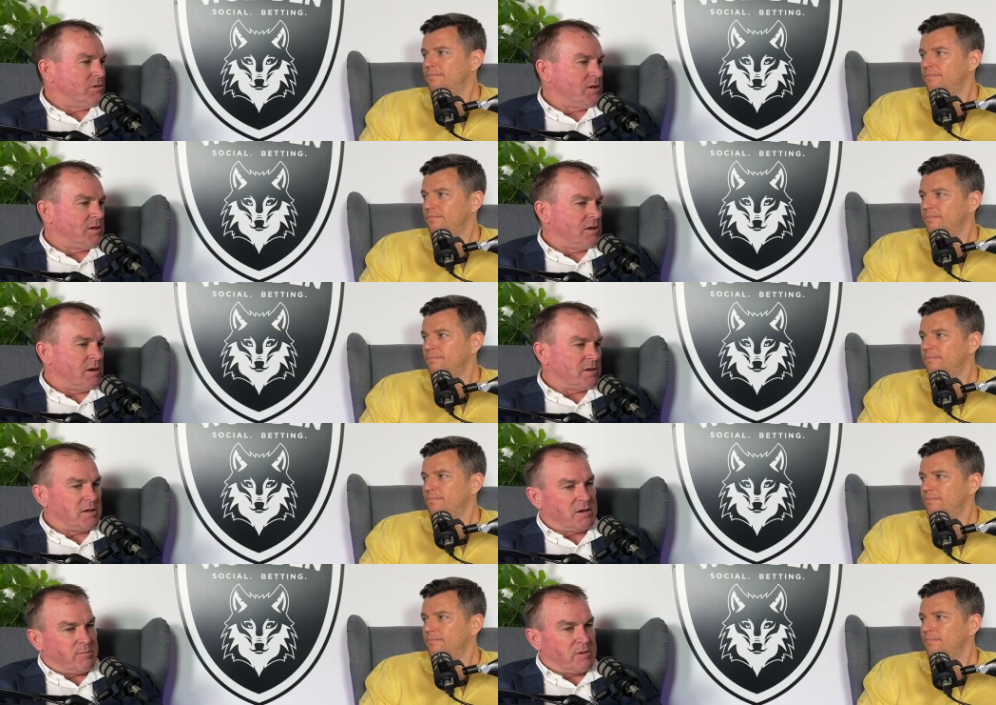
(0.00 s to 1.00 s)
Speaker 1: things, uh,
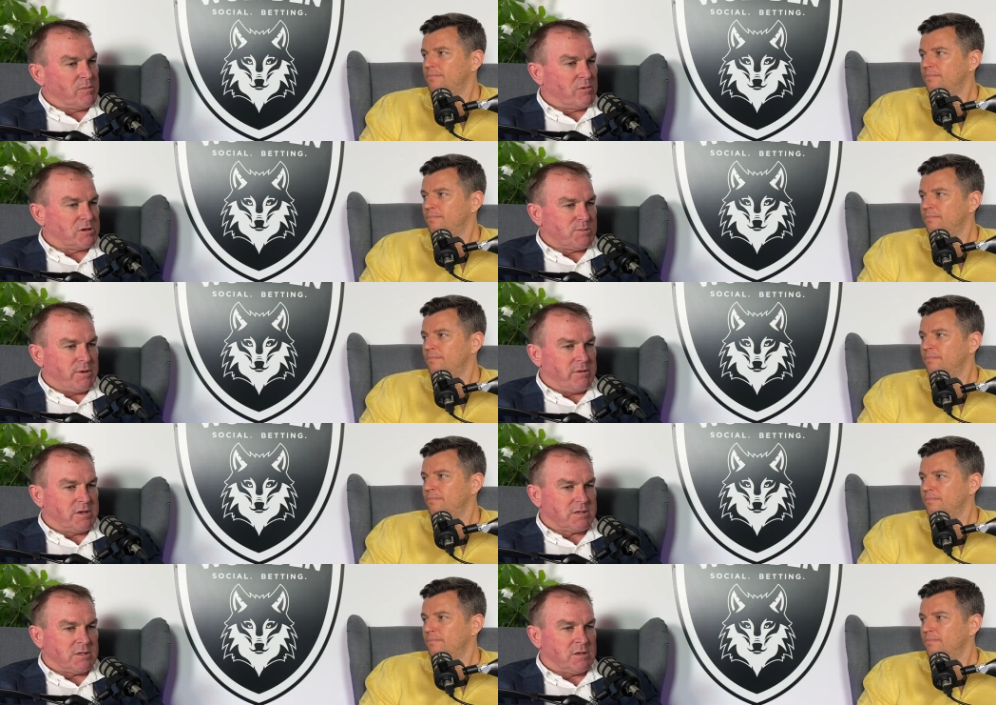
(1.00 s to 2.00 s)
get a bit more
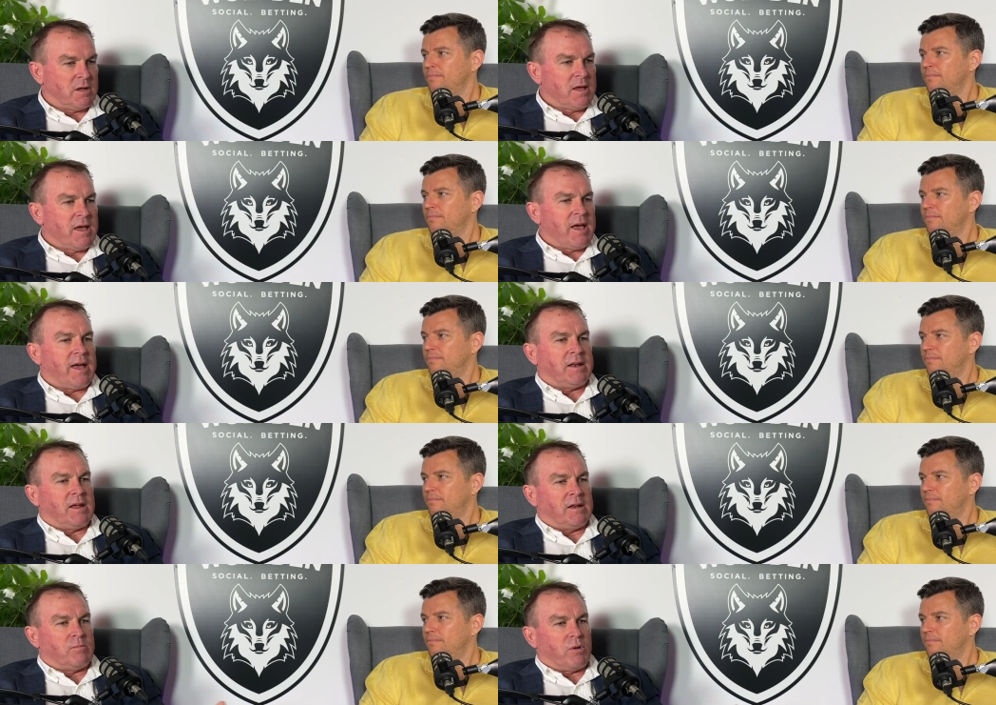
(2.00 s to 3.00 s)
experience, and and
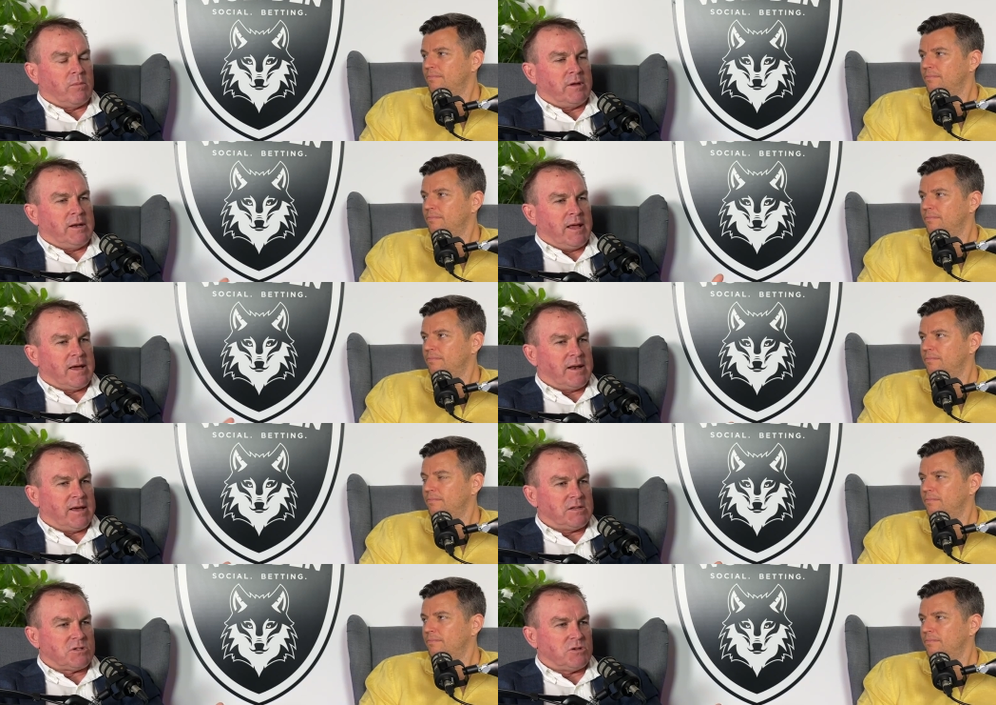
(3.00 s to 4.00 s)
and probably
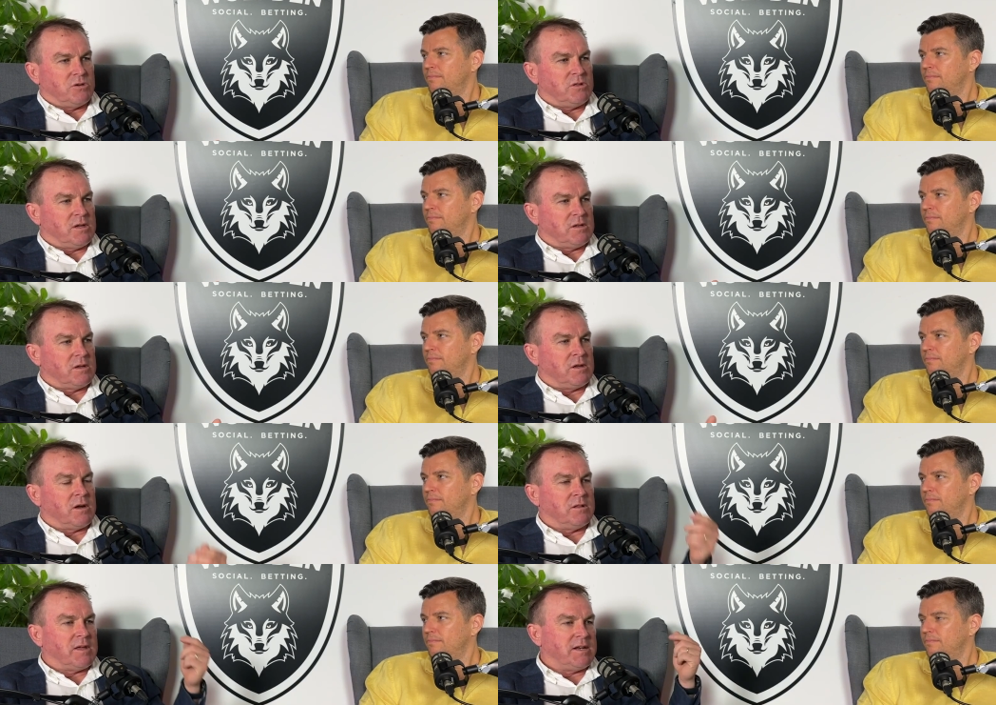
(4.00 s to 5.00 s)
nowadays too that you
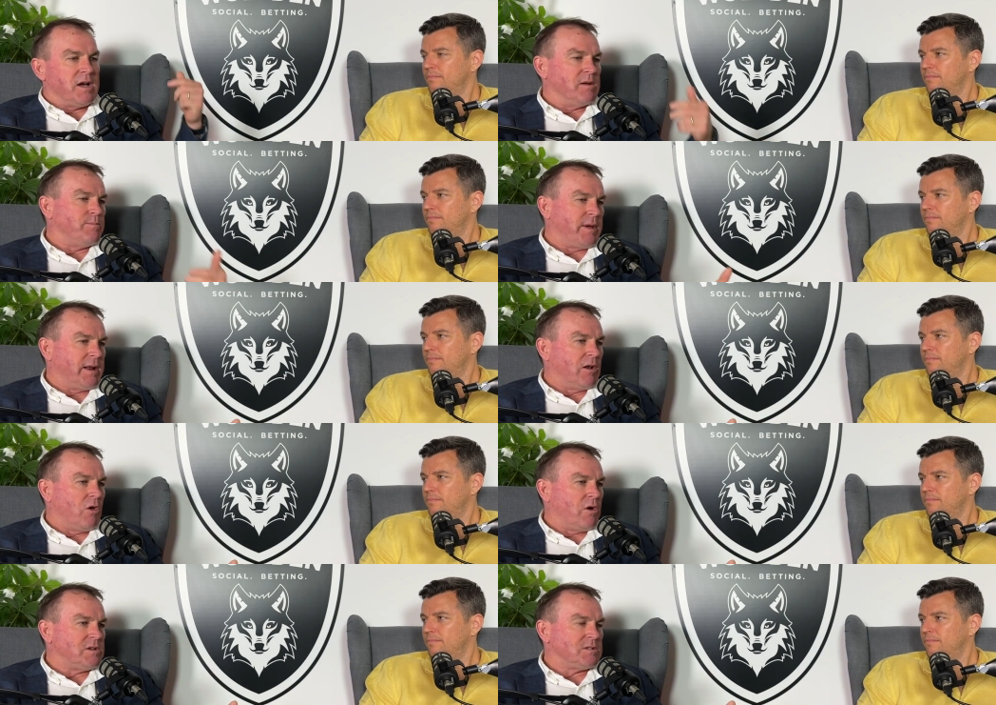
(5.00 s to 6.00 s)
know they don't
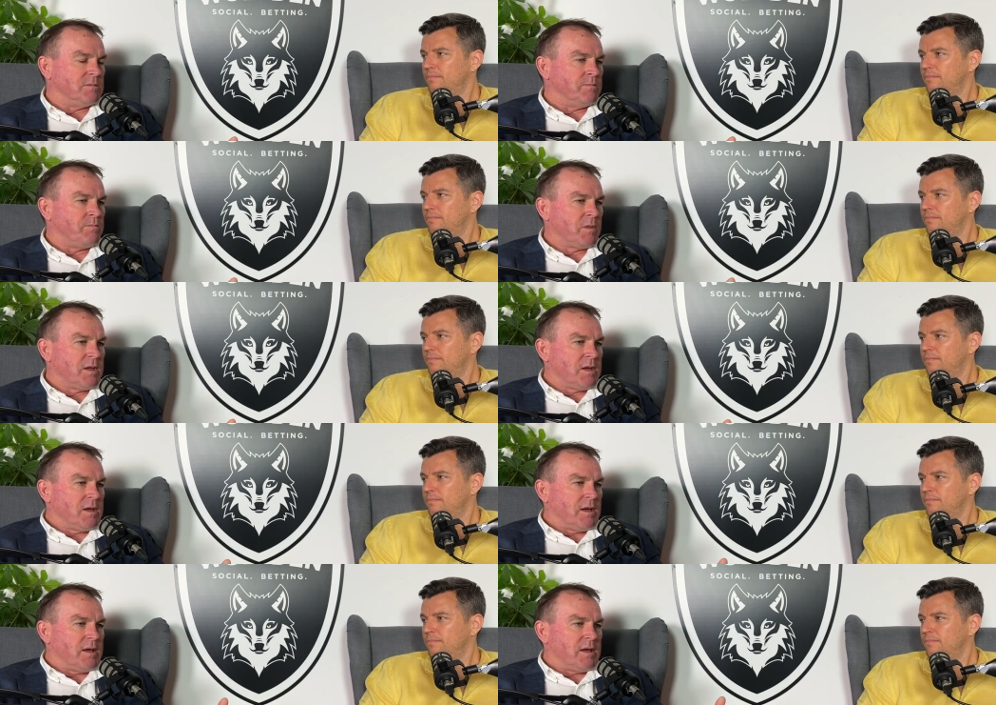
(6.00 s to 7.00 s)
penalise them
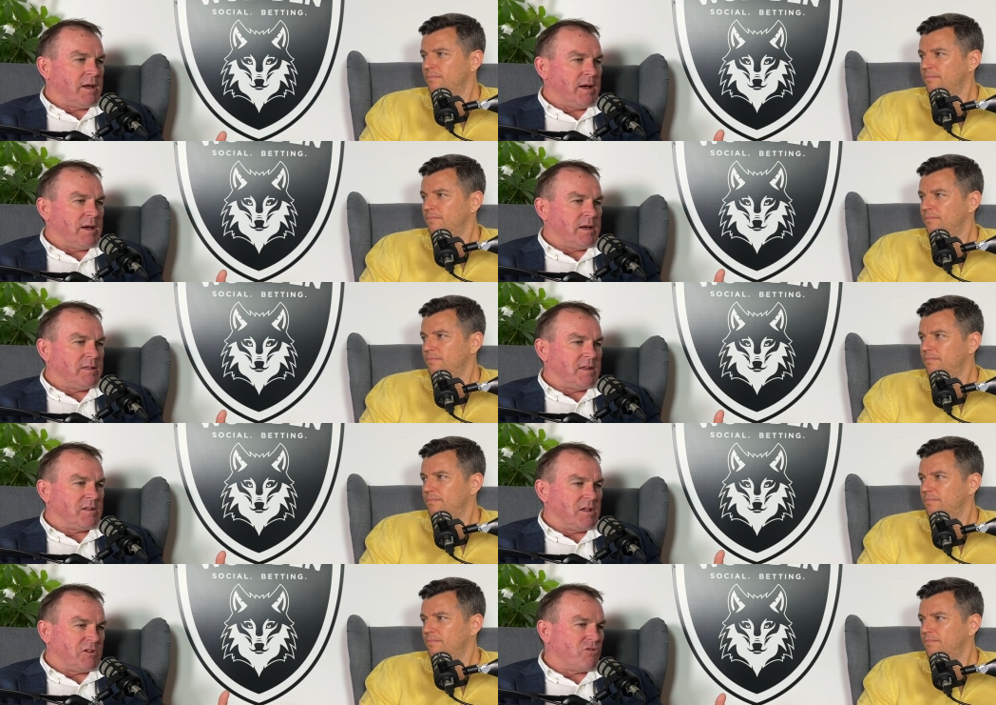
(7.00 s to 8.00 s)
uh, they,
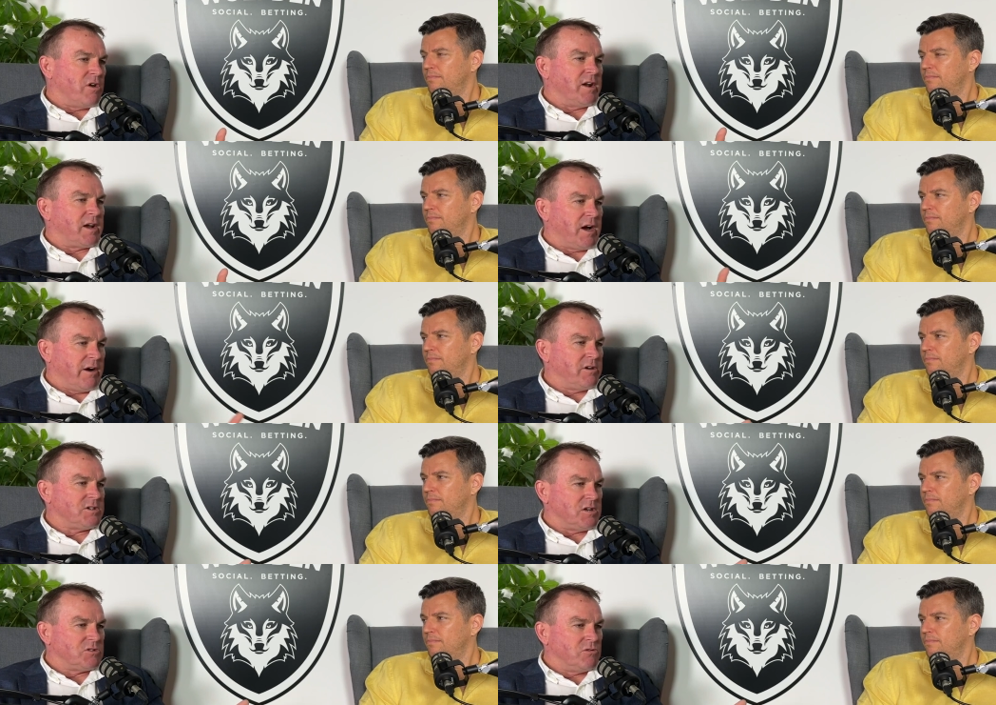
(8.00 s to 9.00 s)
they, try to encourage
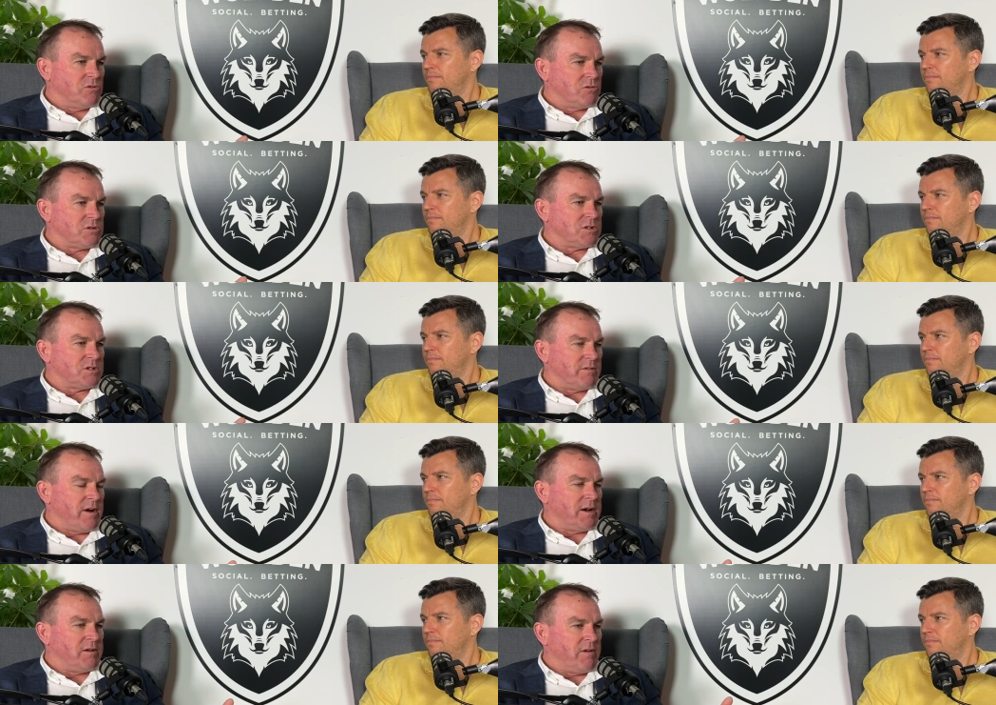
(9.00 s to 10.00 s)
those good horses to
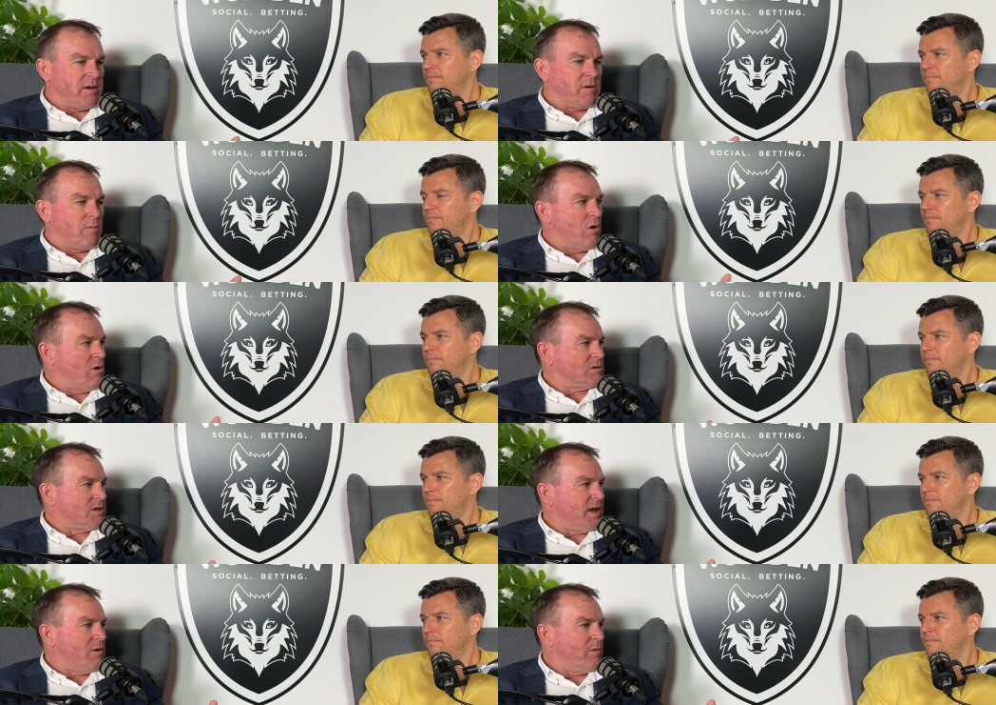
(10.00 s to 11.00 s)
run in Randwick miles
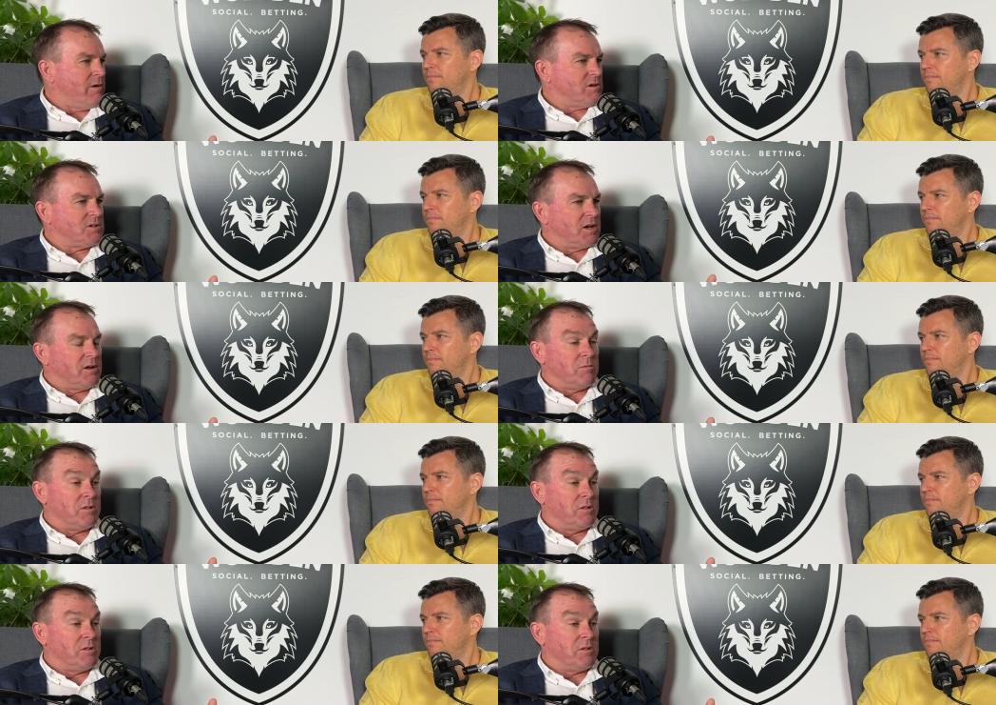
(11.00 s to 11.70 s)
now. Whereas you know